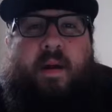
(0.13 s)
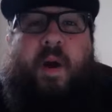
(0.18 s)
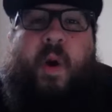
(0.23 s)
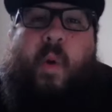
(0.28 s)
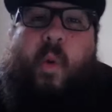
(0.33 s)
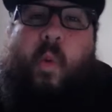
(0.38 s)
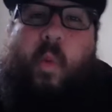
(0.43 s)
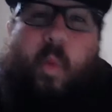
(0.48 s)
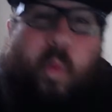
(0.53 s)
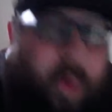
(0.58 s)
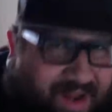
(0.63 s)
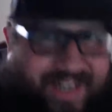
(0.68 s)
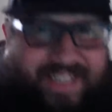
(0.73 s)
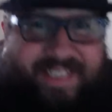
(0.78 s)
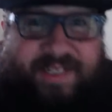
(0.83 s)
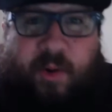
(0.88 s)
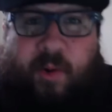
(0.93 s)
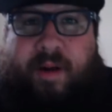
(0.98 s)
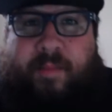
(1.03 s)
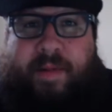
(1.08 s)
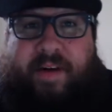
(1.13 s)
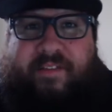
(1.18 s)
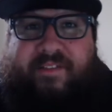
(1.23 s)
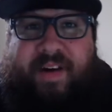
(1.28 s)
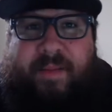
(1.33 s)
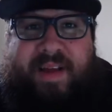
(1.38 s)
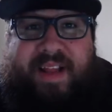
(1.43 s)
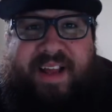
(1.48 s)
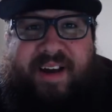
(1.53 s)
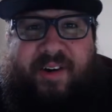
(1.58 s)
What is going on, my
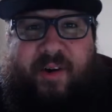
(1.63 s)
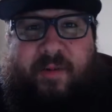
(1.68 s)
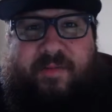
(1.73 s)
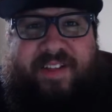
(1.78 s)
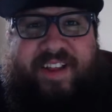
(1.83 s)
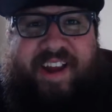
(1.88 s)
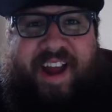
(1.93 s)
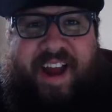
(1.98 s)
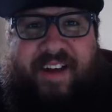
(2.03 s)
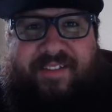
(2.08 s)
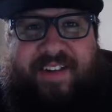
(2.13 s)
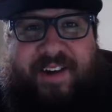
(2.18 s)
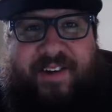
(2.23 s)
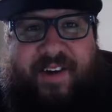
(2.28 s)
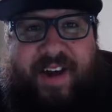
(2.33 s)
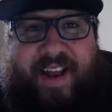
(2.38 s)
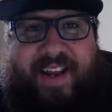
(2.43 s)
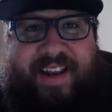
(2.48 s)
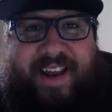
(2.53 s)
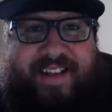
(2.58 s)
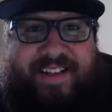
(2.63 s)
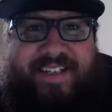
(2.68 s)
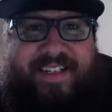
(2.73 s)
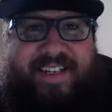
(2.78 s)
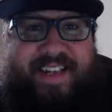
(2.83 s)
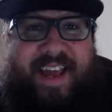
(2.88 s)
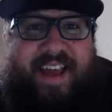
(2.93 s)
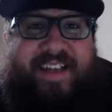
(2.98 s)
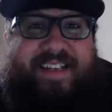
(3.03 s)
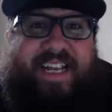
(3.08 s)
familia? Hopefully, you're having a great day
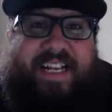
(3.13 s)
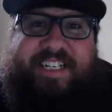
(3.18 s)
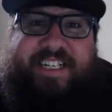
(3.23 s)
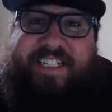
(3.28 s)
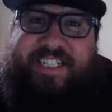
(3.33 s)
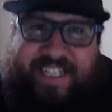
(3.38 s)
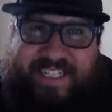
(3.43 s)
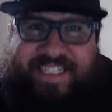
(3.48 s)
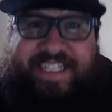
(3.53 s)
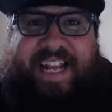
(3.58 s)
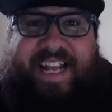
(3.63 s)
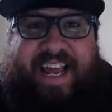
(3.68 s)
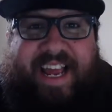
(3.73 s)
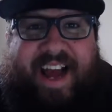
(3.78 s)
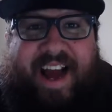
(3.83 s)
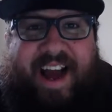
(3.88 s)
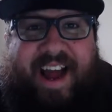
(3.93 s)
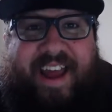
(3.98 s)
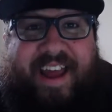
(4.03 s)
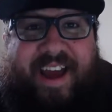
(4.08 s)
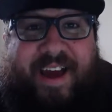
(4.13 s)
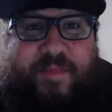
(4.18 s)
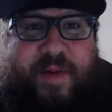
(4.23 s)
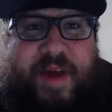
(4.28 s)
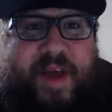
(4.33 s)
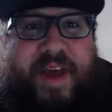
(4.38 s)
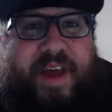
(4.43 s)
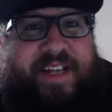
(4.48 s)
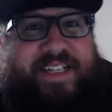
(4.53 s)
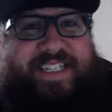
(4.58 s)
today, just like I am.
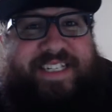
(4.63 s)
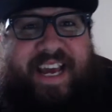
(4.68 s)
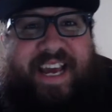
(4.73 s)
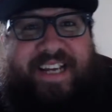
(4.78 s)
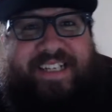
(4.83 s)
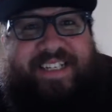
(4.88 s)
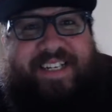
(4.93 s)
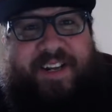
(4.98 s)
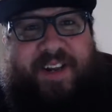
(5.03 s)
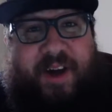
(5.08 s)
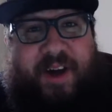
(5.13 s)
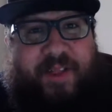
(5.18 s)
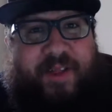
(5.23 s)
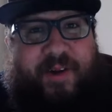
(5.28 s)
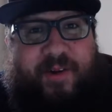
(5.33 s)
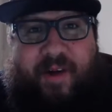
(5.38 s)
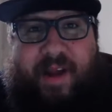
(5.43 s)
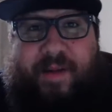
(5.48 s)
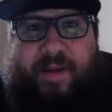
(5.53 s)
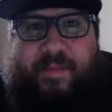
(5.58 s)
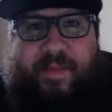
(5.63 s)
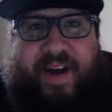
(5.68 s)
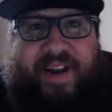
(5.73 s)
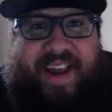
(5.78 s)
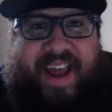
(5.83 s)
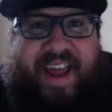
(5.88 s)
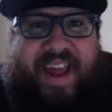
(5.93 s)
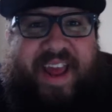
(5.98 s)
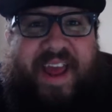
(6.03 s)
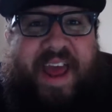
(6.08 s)
Today is another great
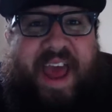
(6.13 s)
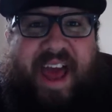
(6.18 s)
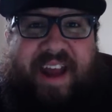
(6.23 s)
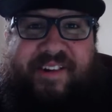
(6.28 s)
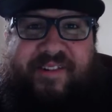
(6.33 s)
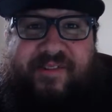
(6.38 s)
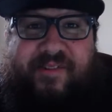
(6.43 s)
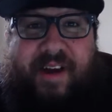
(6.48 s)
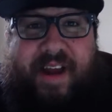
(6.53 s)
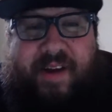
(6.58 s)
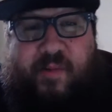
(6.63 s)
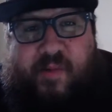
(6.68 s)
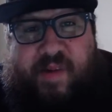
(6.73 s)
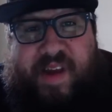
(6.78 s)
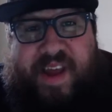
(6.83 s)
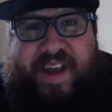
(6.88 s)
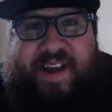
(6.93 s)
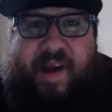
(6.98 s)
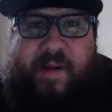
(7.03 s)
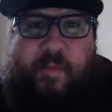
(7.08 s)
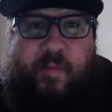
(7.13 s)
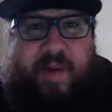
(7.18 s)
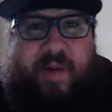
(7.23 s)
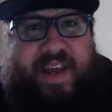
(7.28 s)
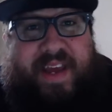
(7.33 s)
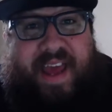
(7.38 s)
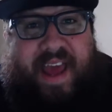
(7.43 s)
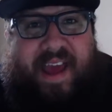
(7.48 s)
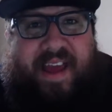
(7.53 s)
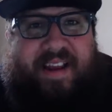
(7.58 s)
Monday. Had a great week and
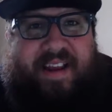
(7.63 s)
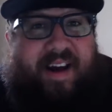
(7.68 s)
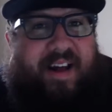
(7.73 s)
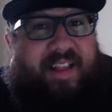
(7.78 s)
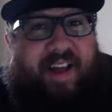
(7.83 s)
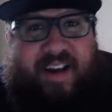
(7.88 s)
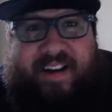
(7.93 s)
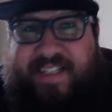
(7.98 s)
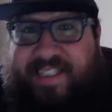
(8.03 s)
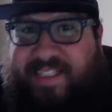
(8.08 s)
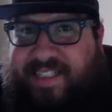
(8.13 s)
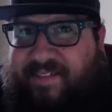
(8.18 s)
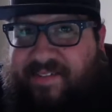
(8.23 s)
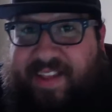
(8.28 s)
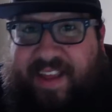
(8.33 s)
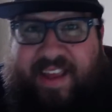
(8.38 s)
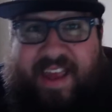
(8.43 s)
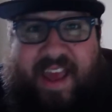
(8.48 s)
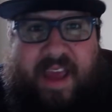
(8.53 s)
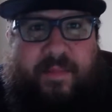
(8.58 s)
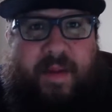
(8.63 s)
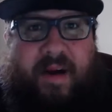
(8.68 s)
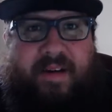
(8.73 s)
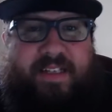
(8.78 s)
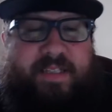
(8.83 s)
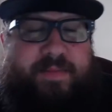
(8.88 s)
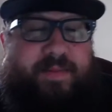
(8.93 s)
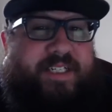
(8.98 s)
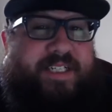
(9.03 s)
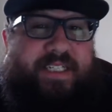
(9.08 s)
weekend. A lot of stuff that came out,
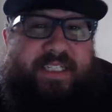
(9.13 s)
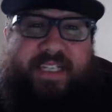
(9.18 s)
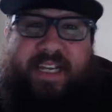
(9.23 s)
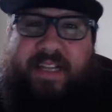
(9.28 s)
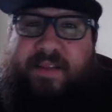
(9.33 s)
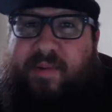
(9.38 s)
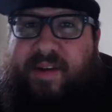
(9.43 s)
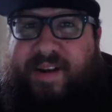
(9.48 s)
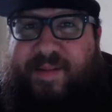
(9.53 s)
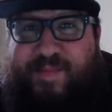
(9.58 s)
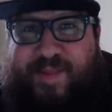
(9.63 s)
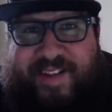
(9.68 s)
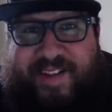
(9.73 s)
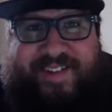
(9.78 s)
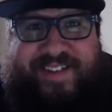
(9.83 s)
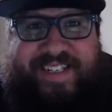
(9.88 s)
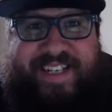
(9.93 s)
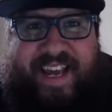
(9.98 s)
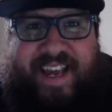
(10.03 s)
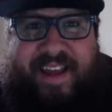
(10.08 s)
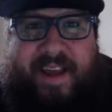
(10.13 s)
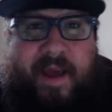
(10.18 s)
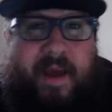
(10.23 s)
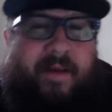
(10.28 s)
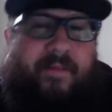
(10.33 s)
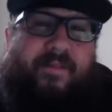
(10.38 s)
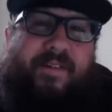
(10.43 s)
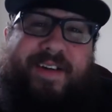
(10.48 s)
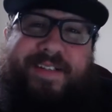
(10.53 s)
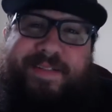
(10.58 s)
especially celebrating Mother's Day.
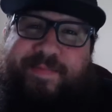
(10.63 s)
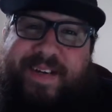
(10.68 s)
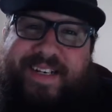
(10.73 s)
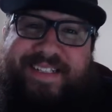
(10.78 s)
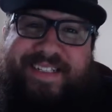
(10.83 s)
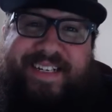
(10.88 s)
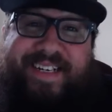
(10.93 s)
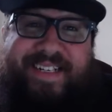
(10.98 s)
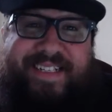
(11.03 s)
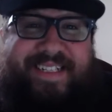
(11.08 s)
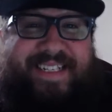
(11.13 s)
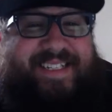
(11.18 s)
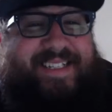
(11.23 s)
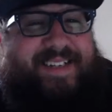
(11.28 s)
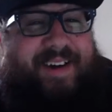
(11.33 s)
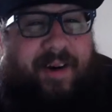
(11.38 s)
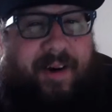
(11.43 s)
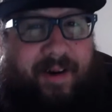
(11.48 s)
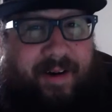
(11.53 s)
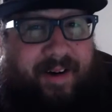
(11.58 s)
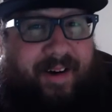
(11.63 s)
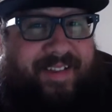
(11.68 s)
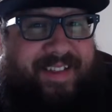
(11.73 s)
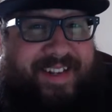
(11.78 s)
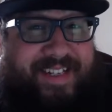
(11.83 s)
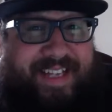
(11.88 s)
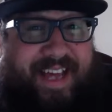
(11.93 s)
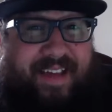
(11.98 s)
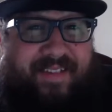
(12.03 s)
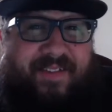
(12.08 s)
For us Mexicans, it's on the
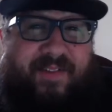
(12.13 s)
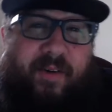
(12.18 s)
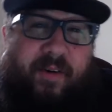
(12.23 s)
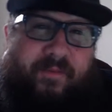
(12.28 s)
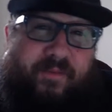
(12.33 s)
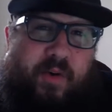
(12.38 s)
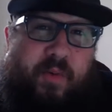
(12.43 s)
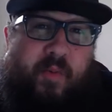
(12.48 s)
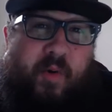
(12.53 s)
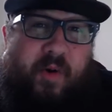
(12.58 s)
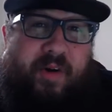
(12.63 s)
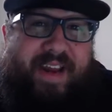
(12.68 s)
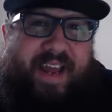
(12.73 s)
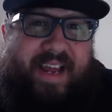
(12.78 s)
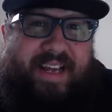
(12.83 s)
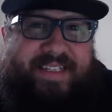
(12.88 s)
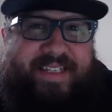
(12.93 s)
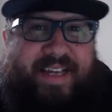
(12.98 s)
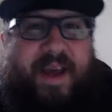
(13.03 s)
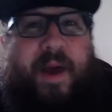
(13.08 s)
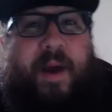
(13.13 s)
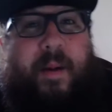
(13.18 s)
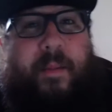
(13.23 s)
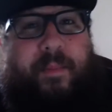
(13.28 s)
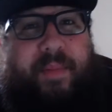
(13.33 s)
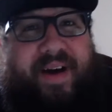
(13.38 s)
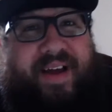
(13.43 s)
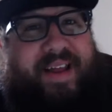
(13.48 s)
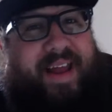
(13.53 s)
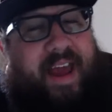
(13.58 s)
10th, so a few more days.
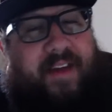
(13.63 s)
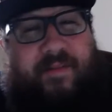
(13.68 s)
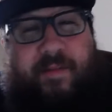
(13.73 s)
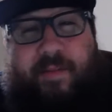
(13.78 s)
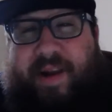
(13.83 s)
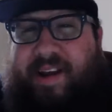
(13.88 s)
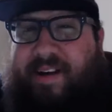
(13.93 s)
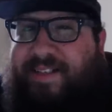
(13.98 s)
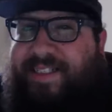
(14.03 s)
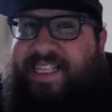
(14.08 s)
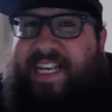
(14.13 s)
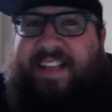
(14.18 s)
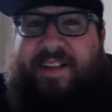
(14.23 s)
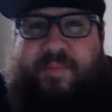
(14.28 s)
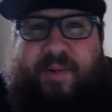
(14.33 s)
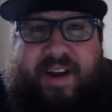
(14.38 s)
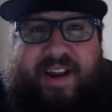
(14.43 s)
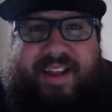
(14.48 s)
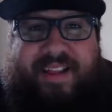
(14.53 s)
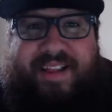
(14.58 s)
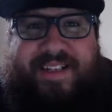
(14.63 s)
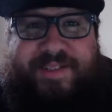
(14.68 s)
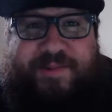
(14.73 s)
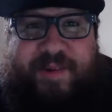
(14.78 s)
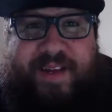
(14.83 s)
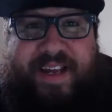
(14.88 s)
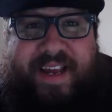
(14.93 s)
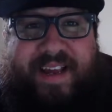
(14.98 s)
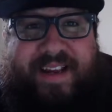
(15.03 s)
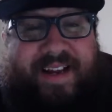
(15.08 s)
But everybody else celebrated this
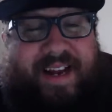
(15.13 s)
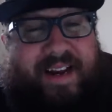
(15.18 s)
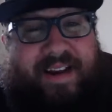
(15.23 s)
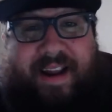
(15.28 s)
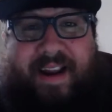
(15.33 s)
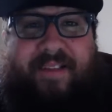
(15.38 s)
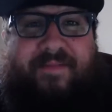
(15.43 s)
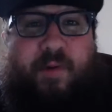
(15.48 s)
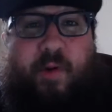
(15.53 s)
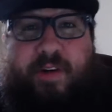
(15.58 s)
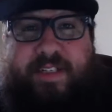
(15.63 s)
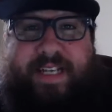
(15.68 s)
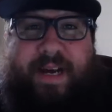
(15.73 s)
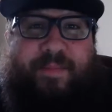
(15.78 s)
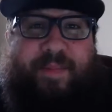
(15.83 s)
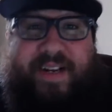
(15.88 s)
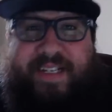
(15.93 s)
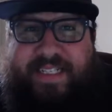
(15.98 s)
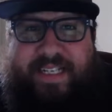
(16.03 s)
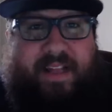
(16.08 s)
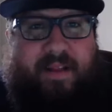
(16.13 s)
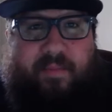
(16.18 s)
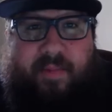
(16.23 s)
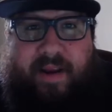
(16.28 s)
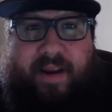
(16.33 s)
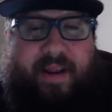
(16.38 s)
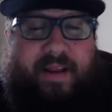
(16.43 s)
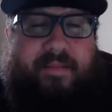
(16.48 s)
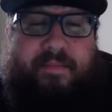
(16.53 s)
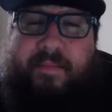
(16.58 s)
weekend, and of course, I'm gonna
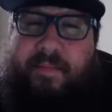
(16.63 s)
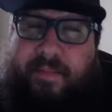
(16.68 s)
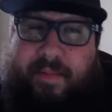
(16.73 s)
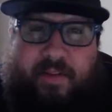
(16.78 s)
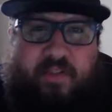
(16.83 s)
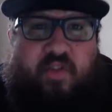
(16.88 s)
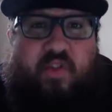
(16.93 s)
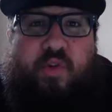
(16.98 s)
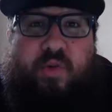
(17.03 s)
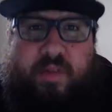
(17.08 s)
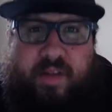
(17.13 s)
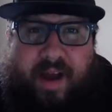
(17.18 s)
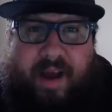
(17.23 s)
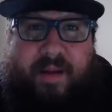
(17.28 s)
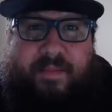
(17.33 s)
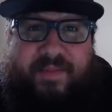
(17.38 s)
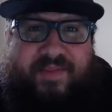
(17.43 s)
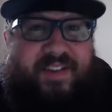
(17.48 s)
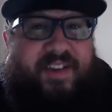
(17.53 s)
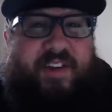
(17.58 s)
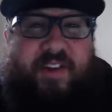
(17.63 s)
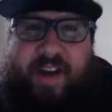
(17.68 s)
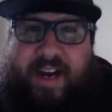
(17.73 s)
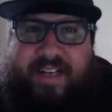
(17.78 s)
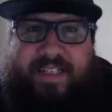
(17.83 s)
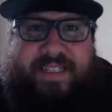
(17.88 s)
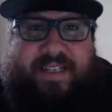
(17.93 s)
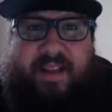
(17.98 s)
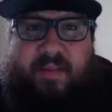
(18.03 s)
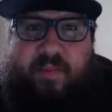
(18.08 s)
celebrate it two times. You got
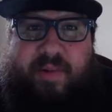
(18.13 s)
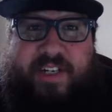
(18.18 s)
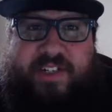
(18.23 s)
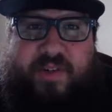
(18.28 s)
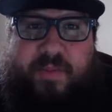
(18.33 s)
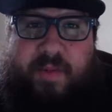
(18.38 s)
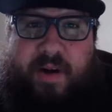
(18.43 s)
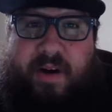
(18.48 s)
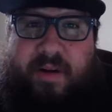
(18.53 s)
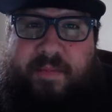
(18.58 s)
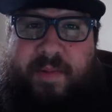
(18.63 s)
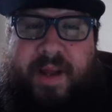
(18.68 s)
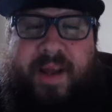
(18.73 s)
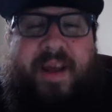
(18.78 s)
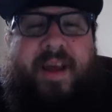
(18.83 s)
to celebrate your mom.